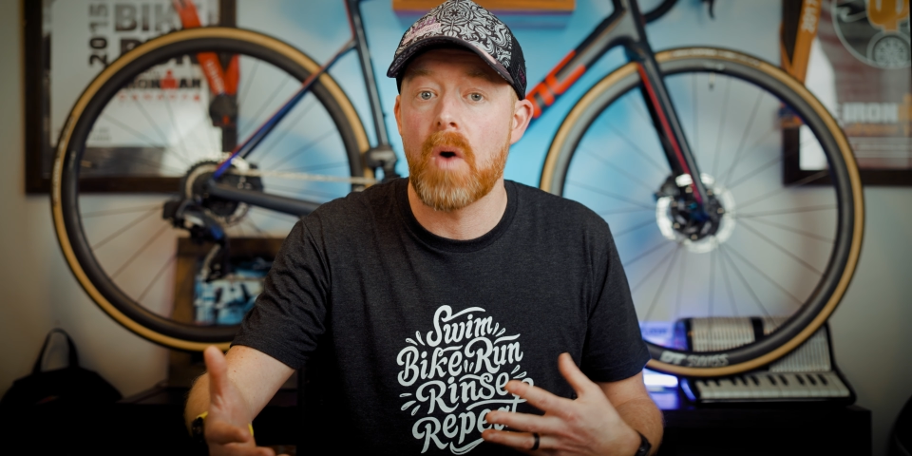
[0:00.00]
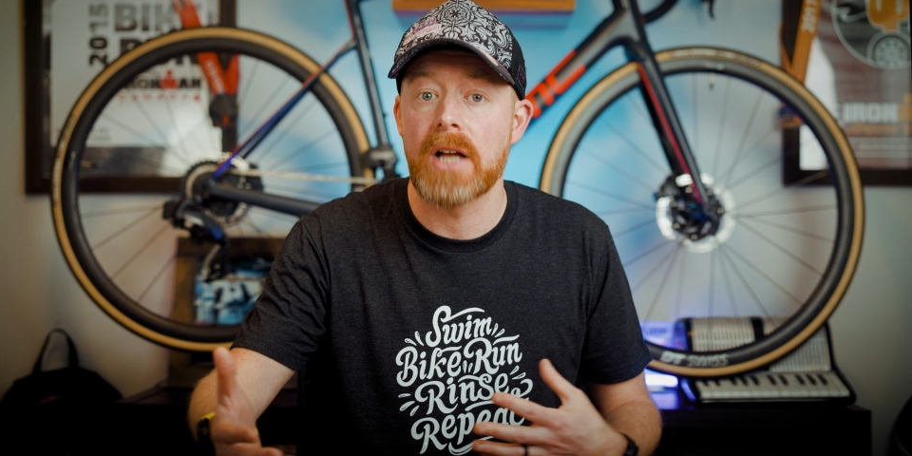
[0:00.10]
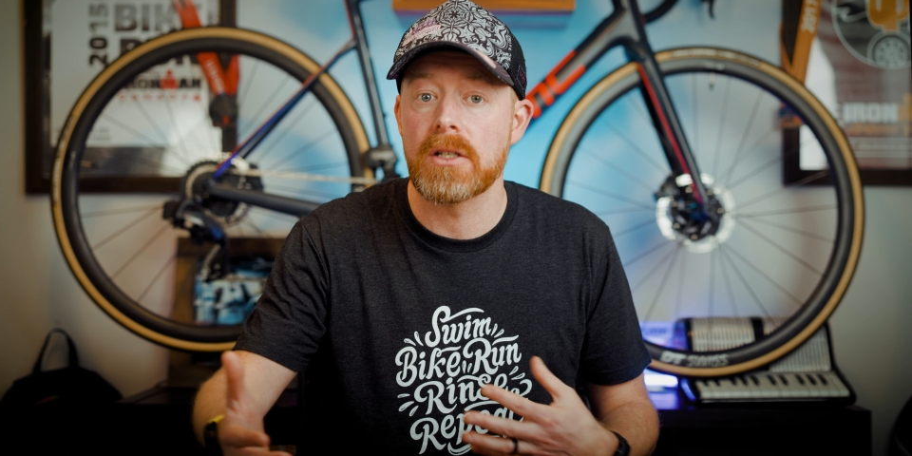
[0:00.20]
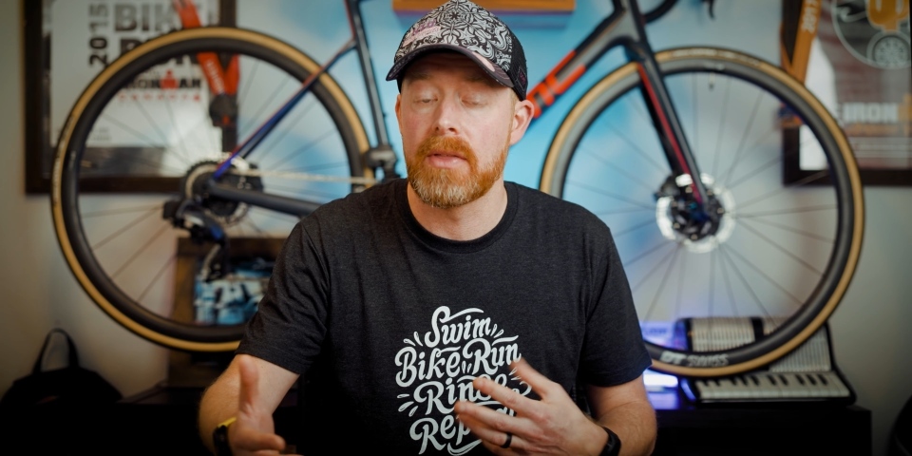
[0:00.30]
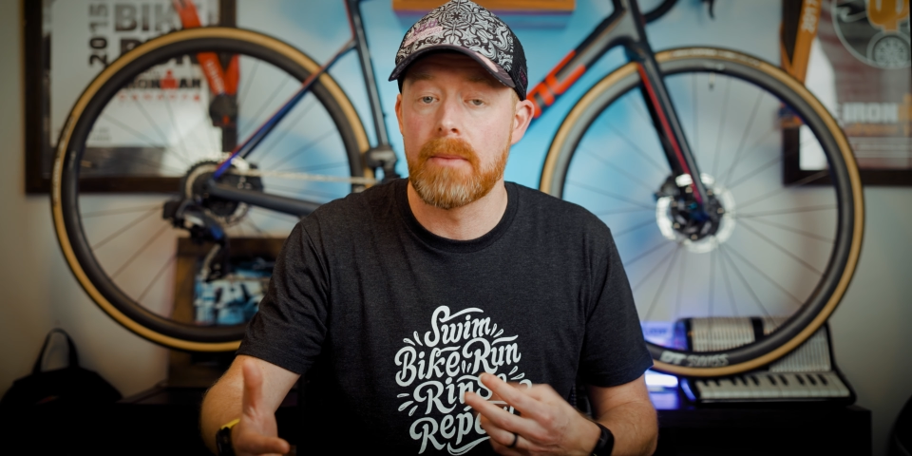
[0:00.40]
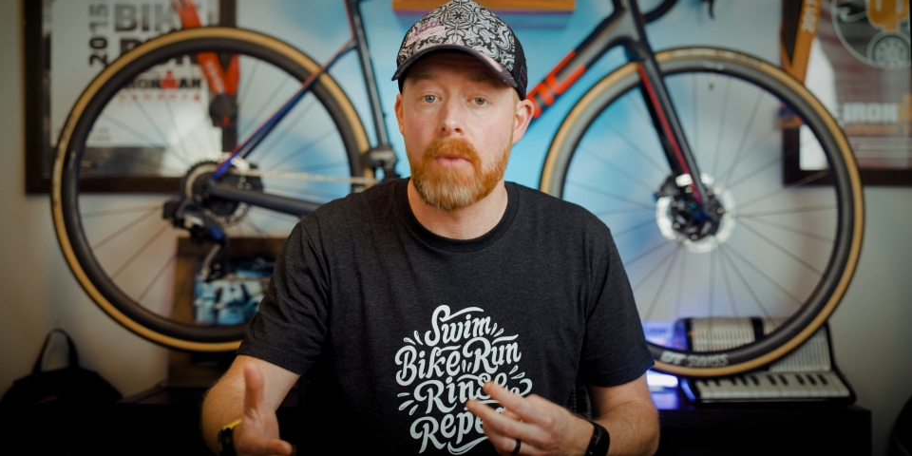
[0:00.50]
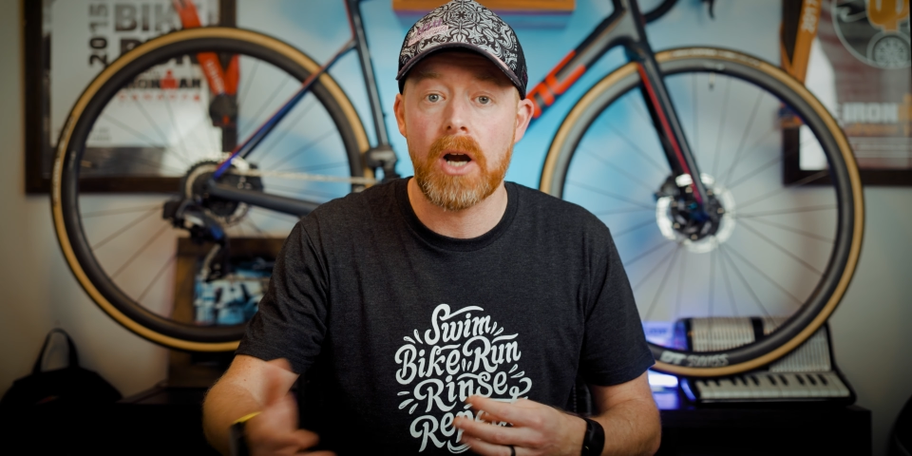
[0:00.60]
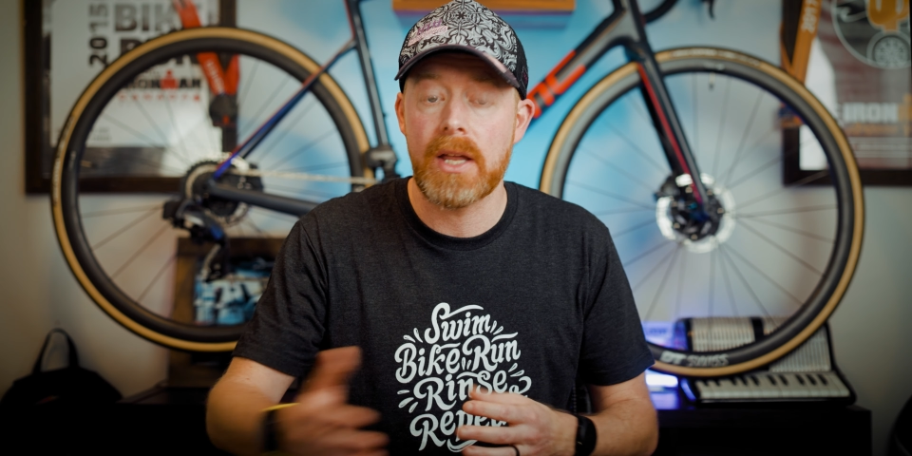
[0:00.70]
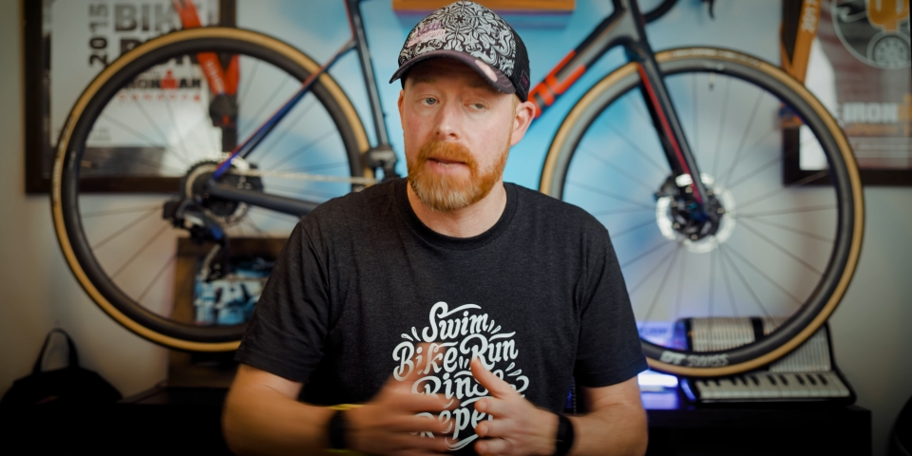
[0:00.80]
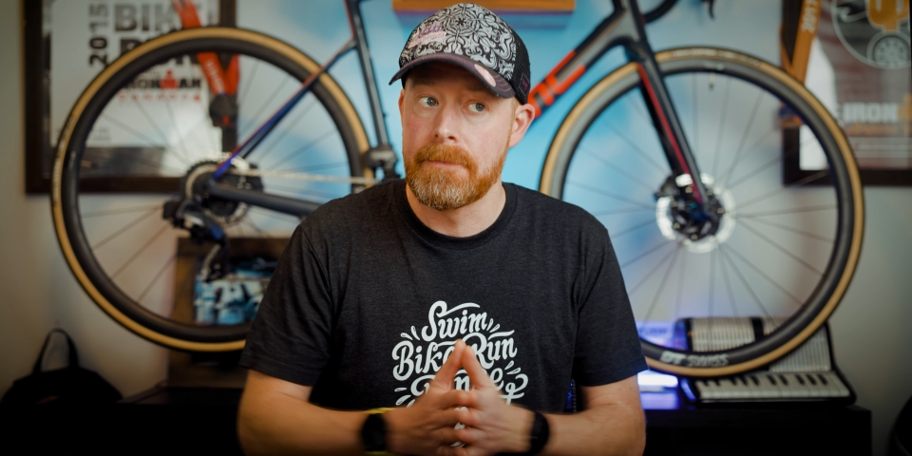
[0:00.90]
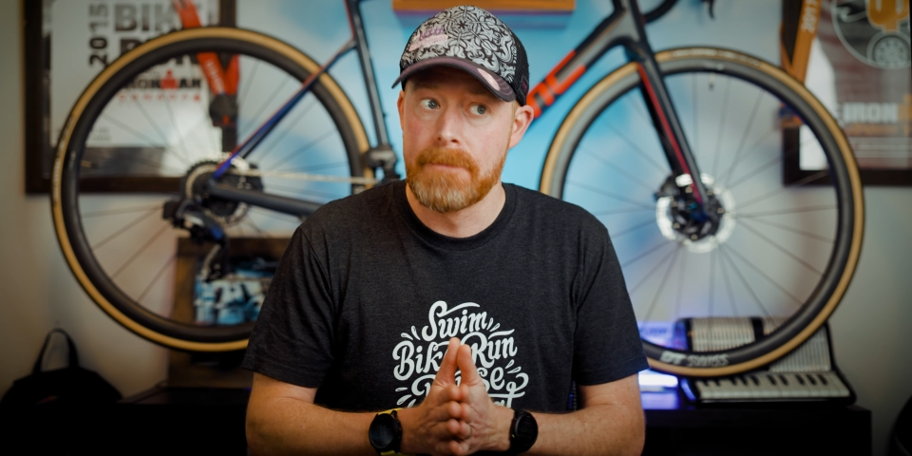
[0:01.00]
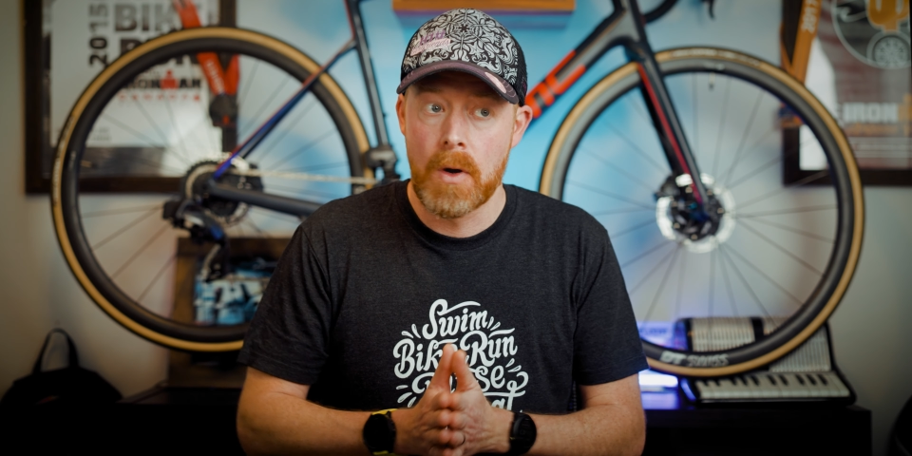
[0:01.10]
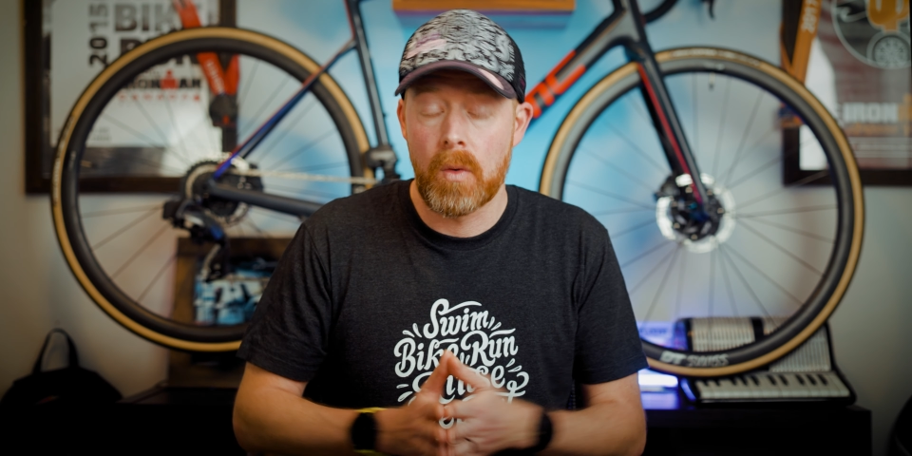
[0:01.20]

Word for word: watch on the market,